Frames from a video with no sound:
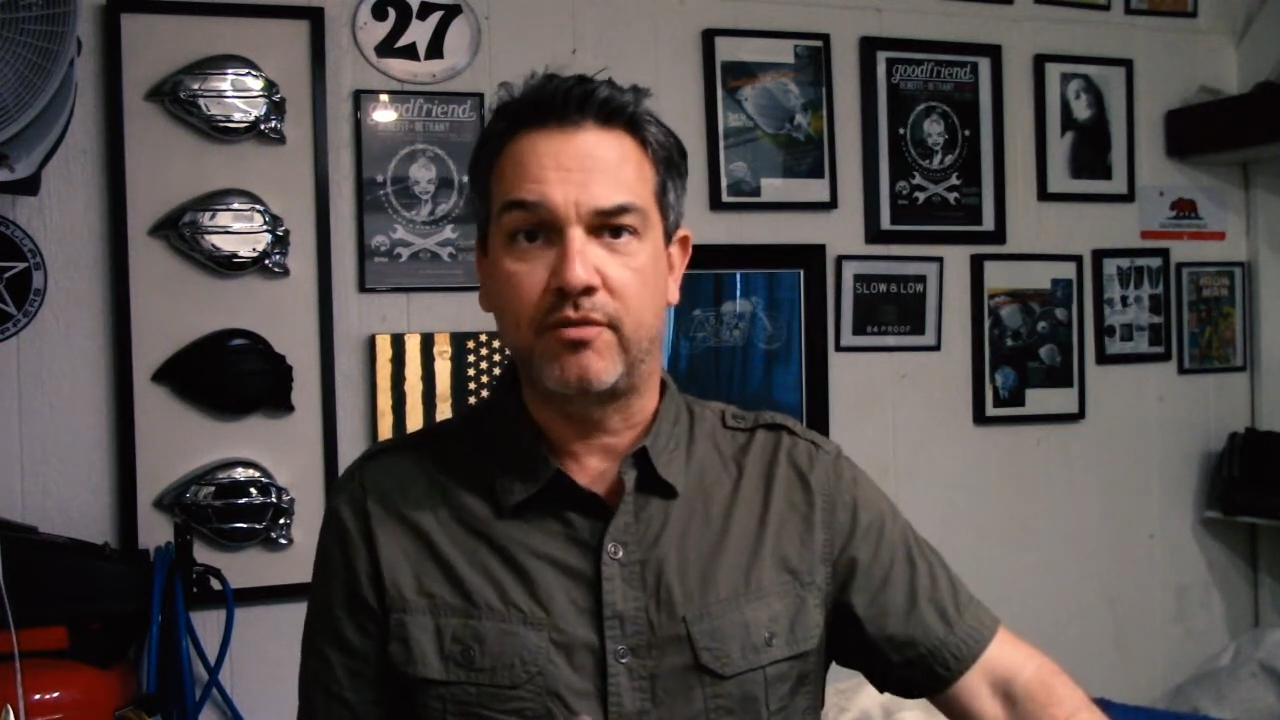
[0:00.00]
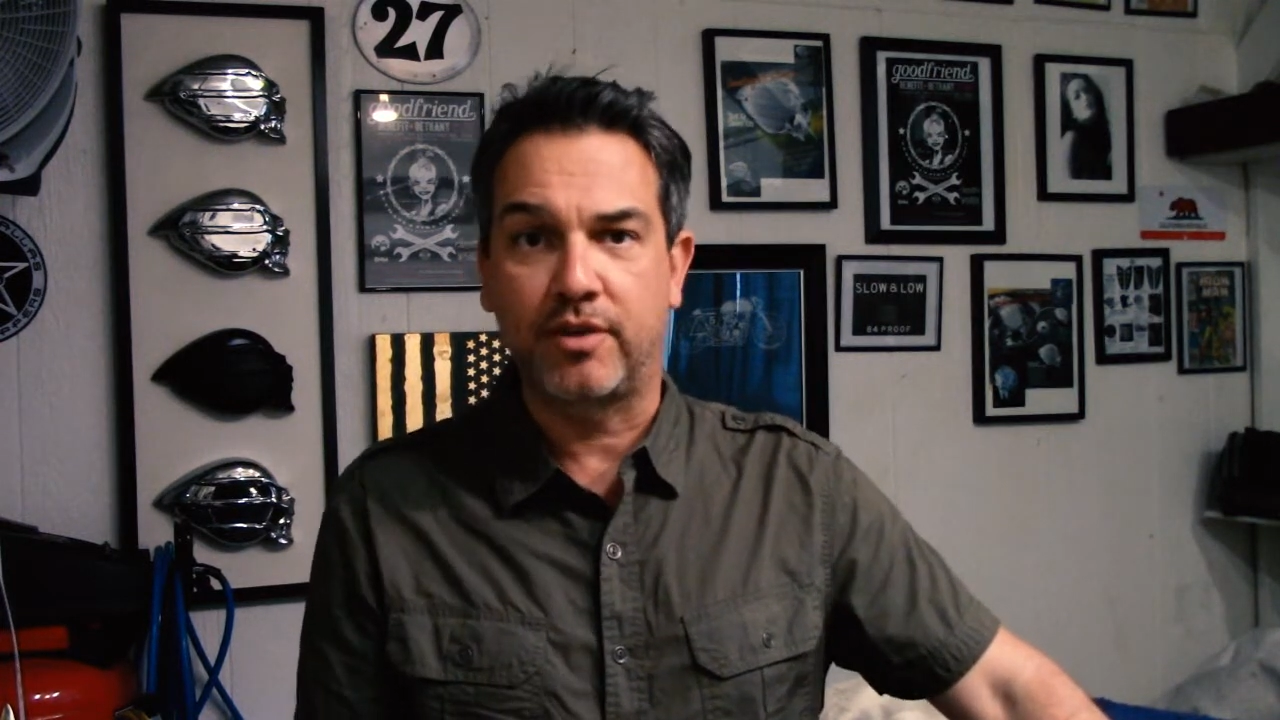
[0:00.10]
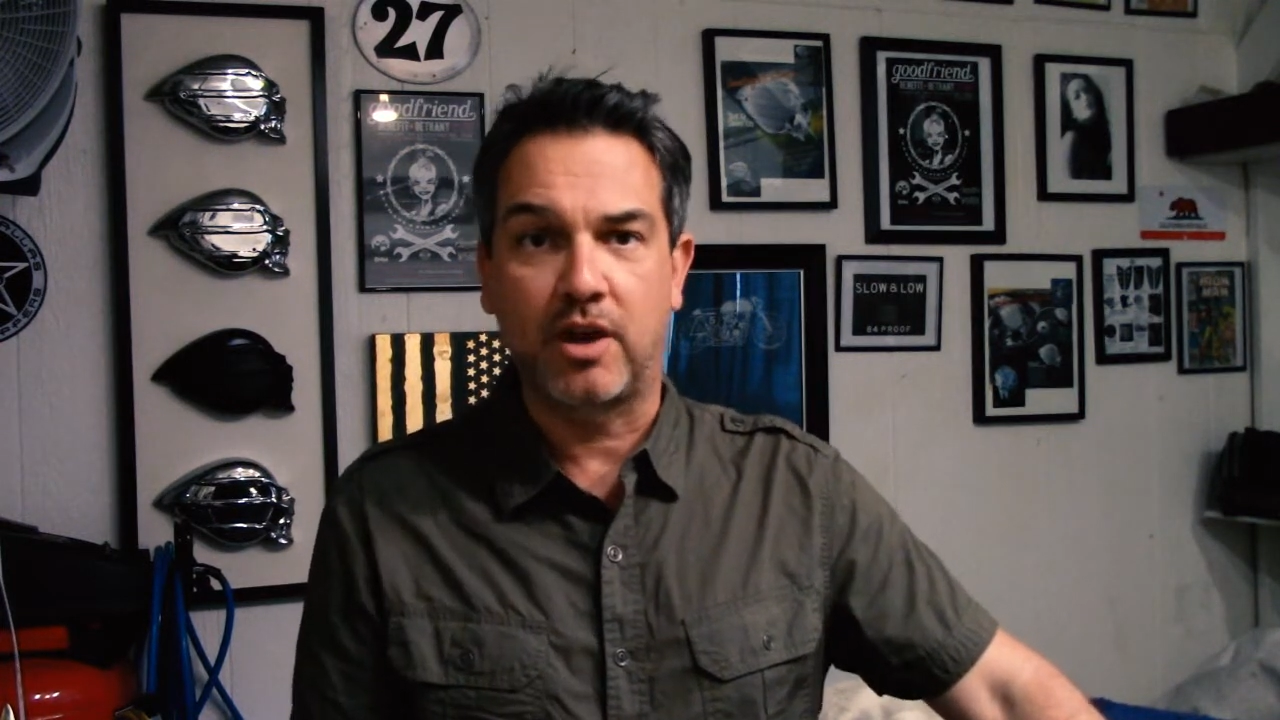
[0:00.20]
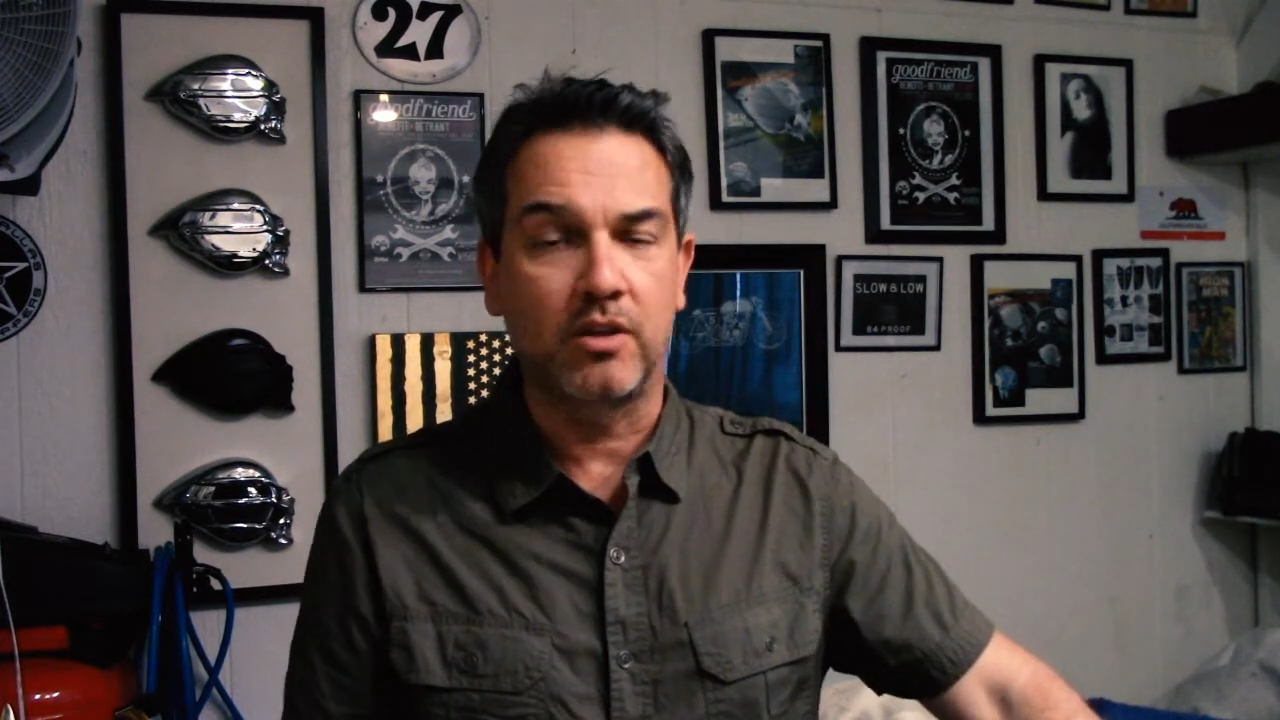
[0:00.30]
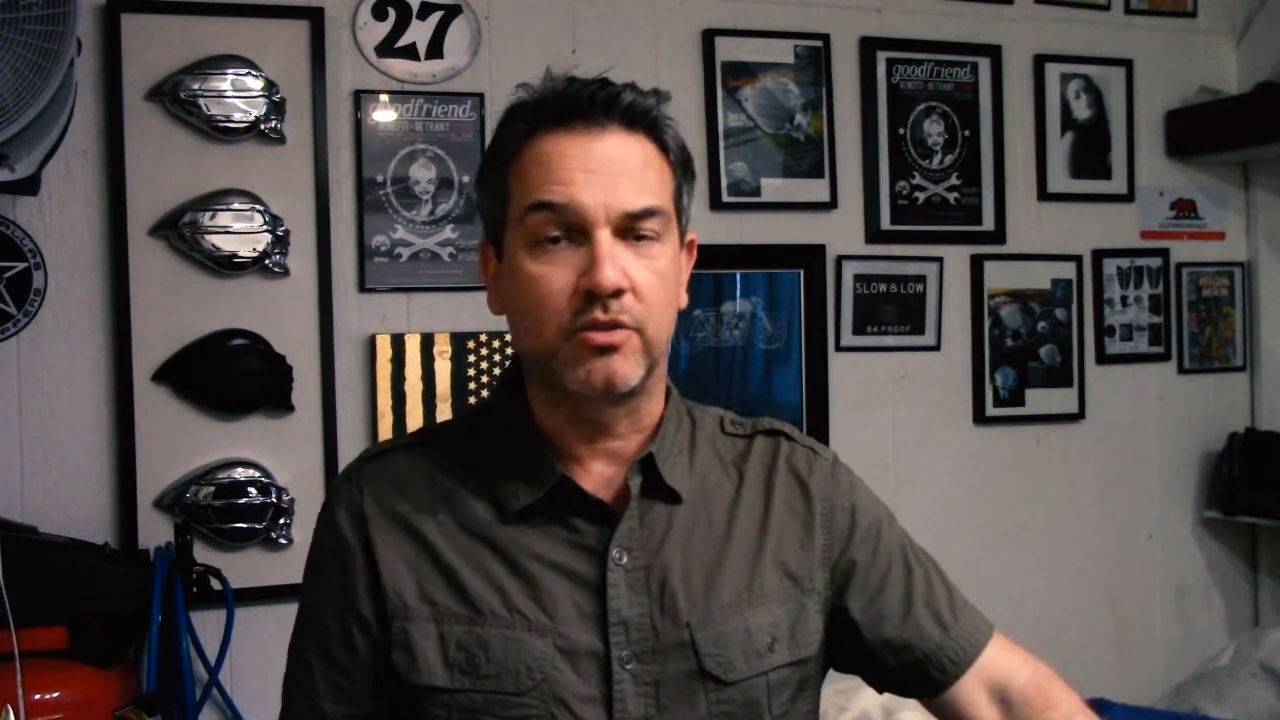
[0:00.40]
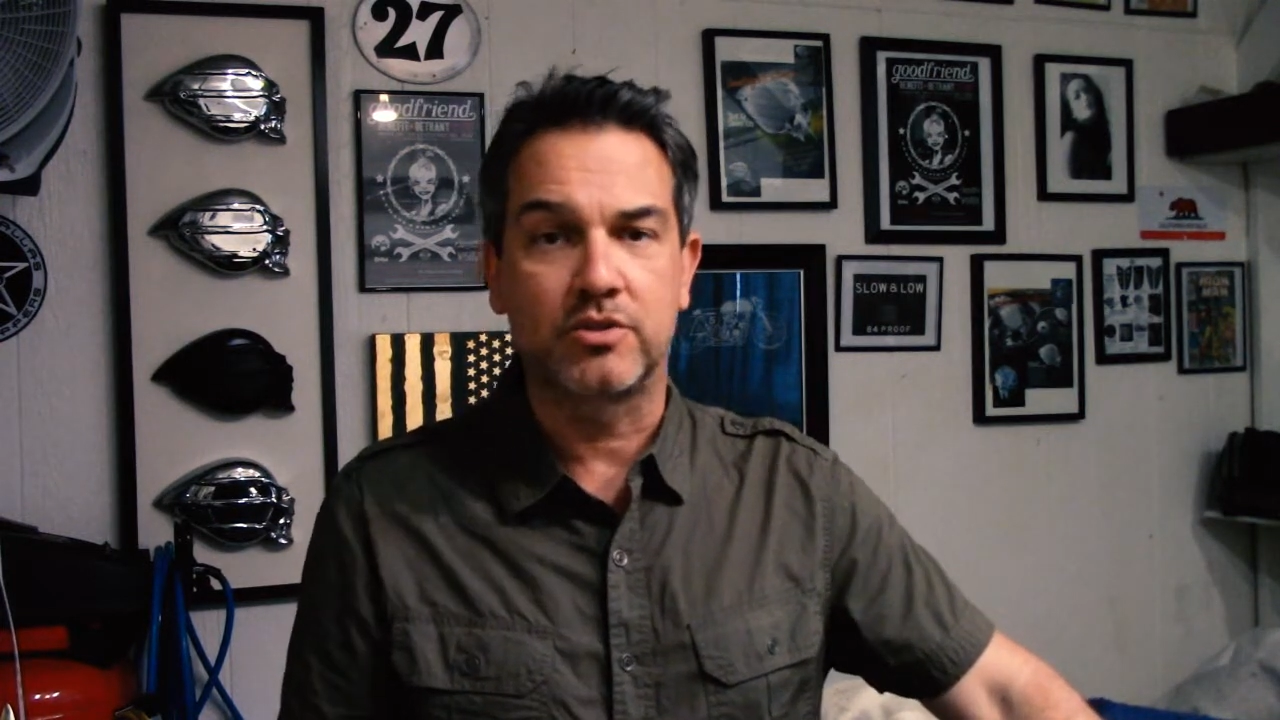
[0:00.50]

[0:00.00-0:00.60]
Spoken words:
the color's